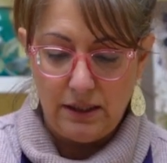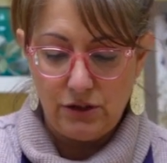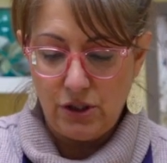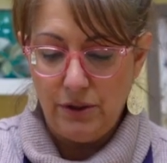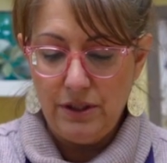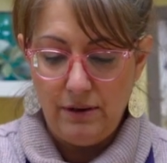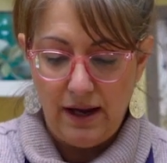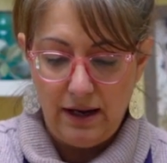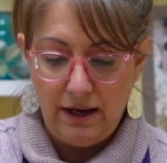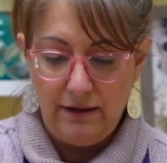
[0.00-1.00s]
dough you
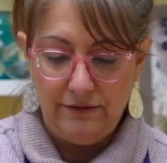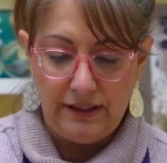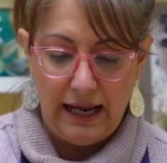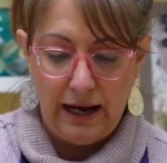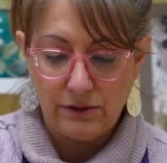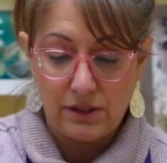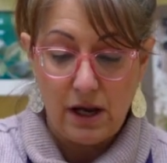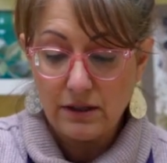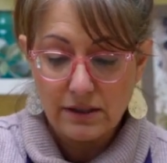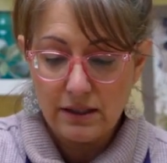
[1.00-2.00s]
have and how
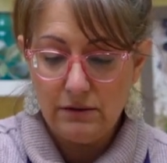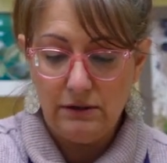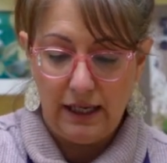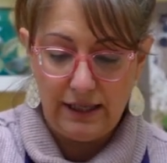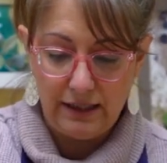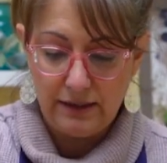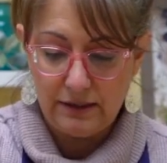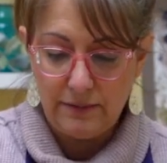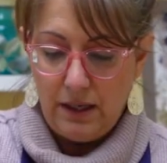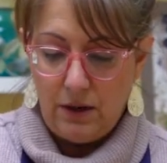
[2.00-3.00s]
saucy you like
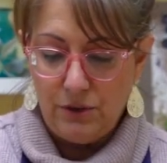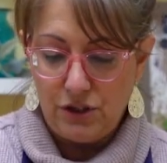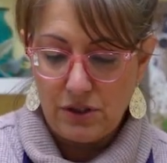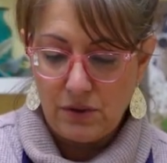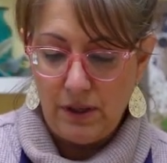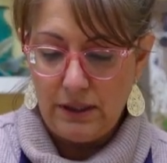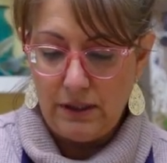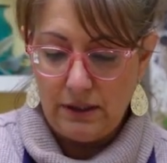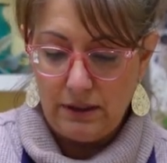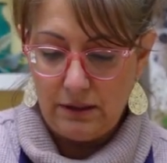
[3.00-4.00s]
it. And we just want
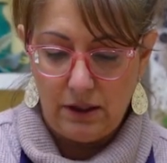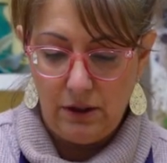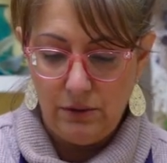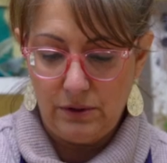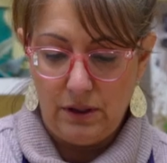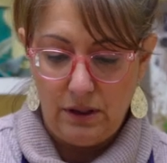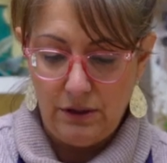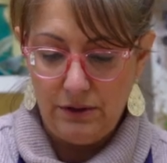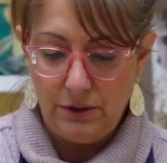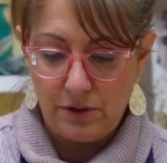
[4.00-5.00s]
to coat
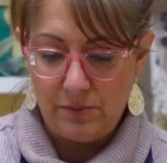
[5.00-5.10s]
all those